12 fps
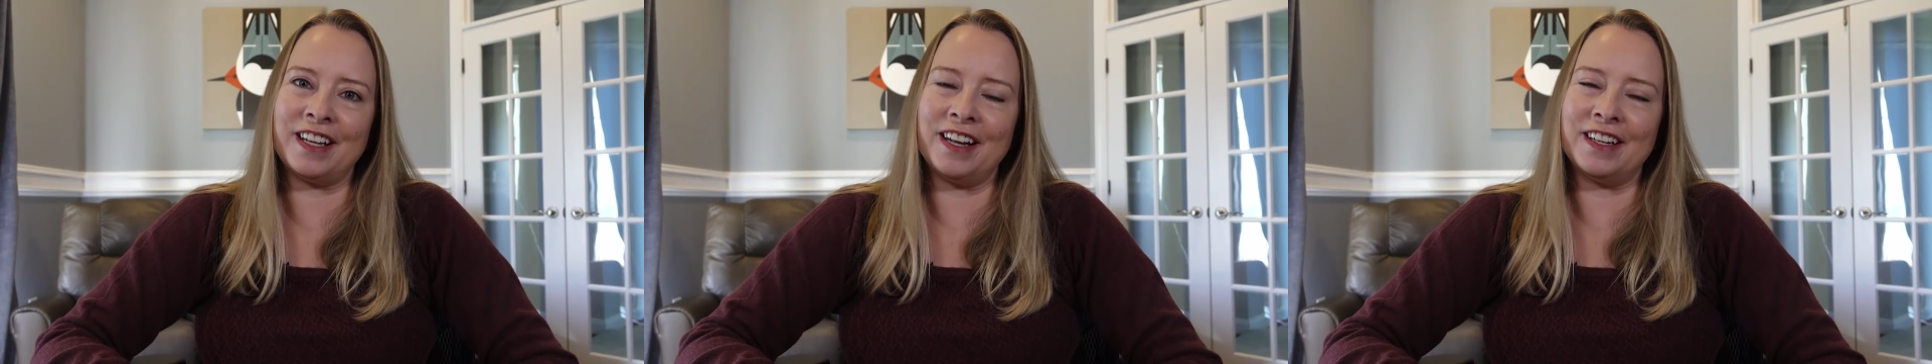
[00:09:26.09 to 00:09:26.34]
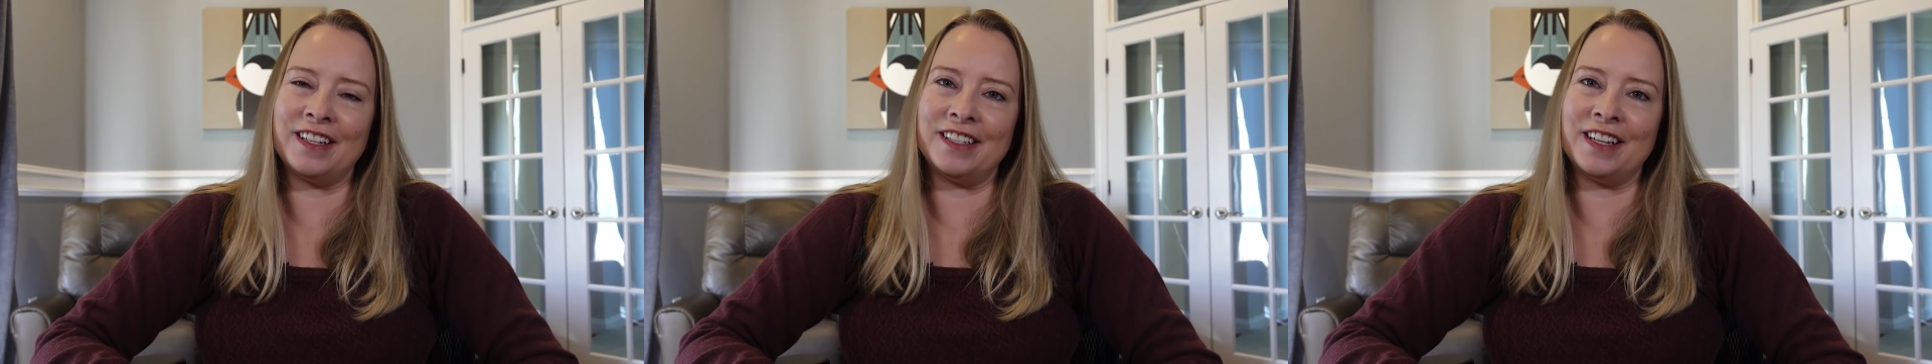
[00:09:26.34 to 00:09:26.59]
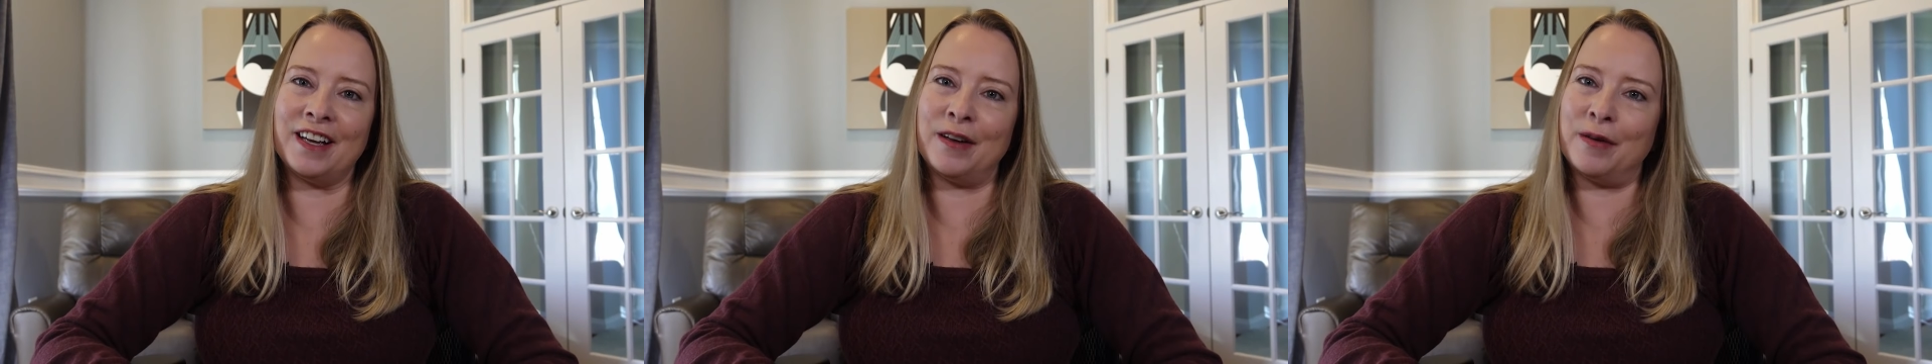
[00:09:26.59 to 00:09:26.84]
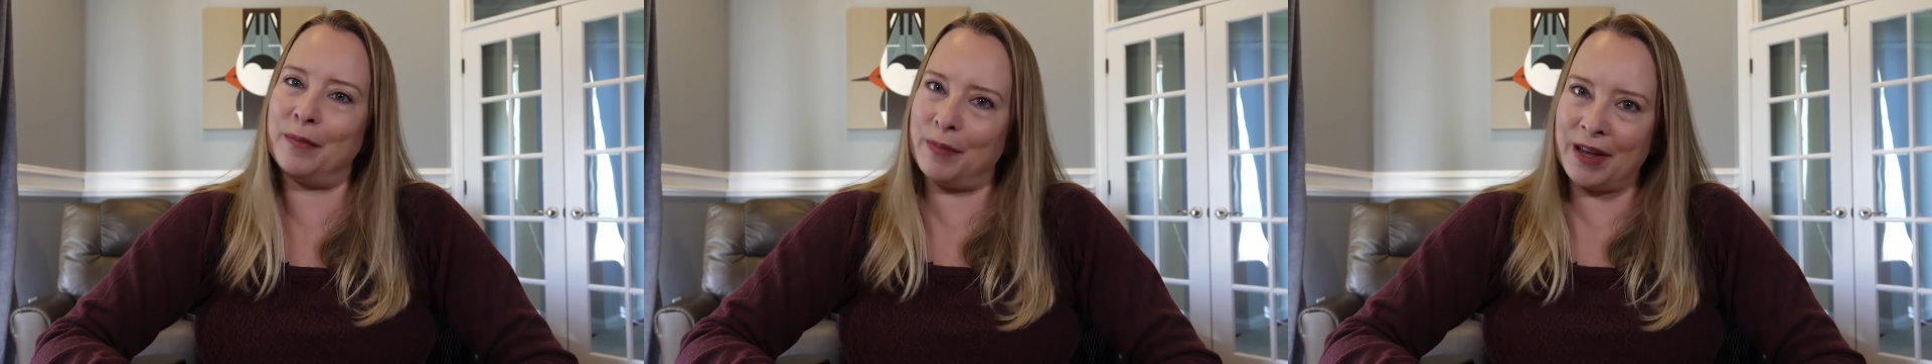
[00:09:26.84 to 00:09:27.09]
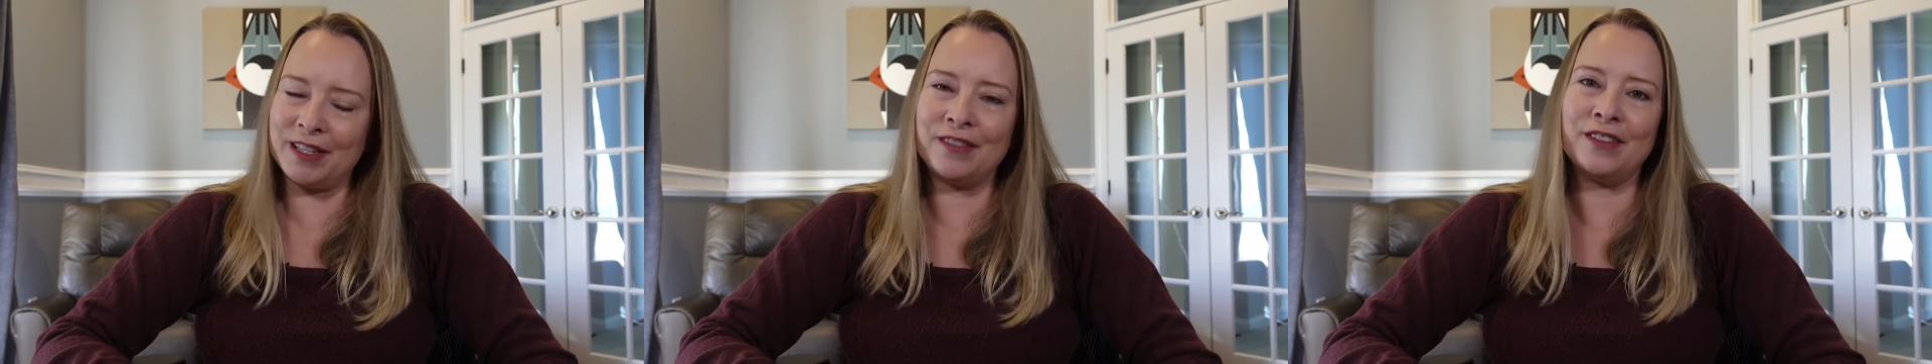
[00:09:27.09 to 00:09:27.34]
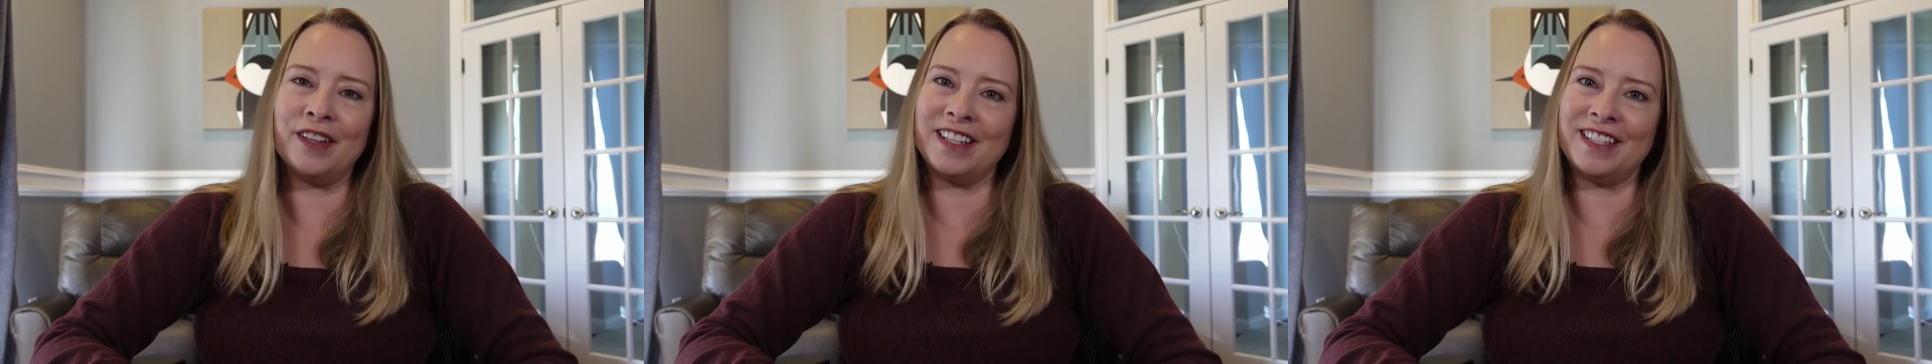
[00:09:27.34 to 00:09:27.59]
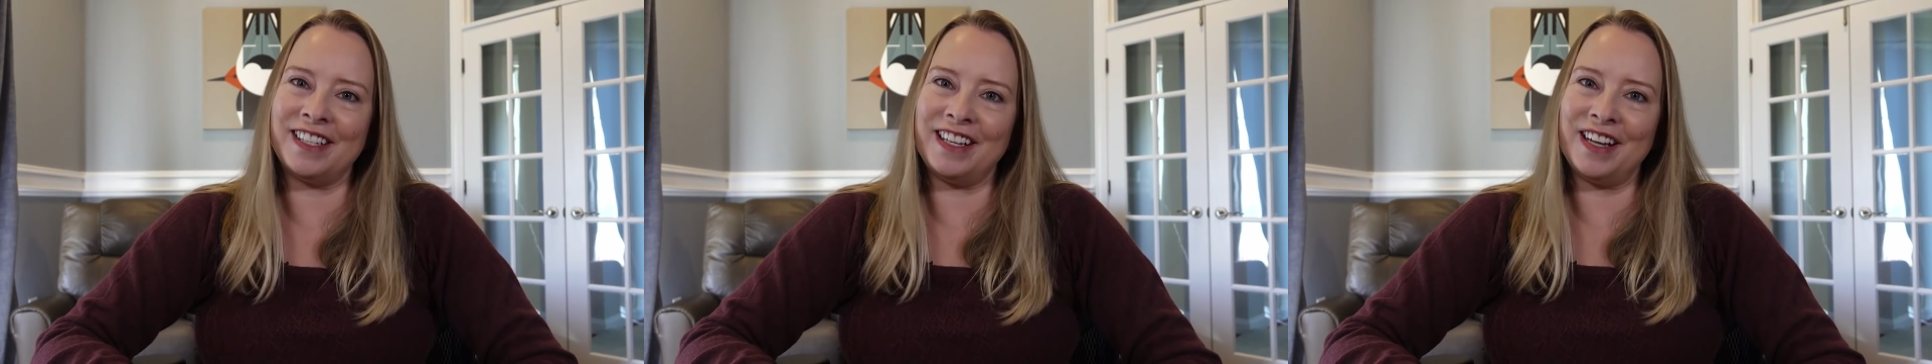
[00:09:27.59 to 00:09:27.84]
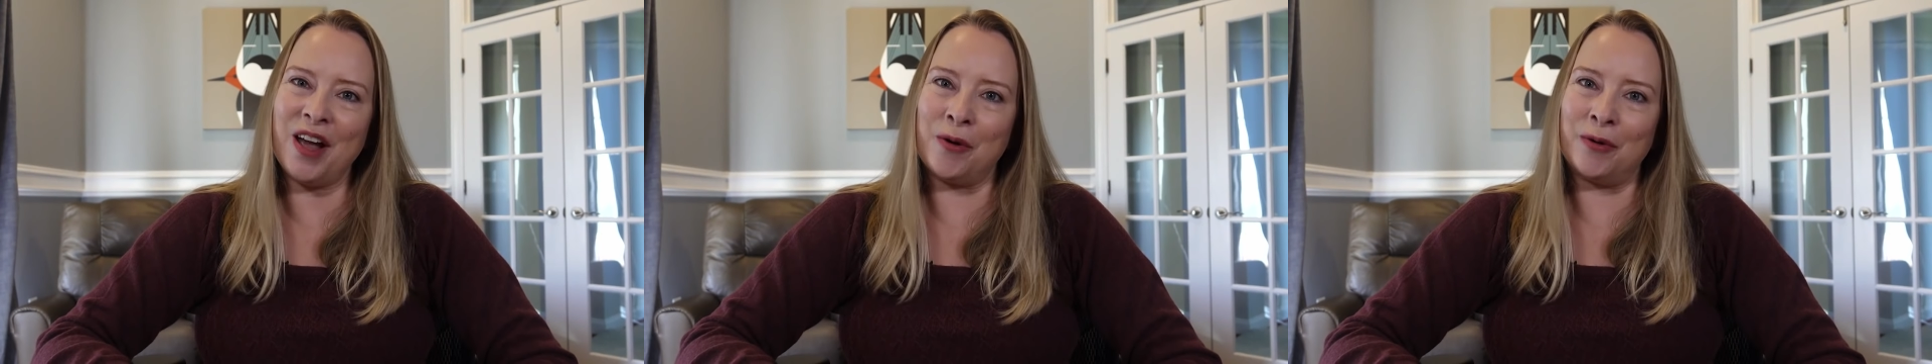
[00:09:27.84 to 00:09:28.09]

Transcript: and best of luck as CEO.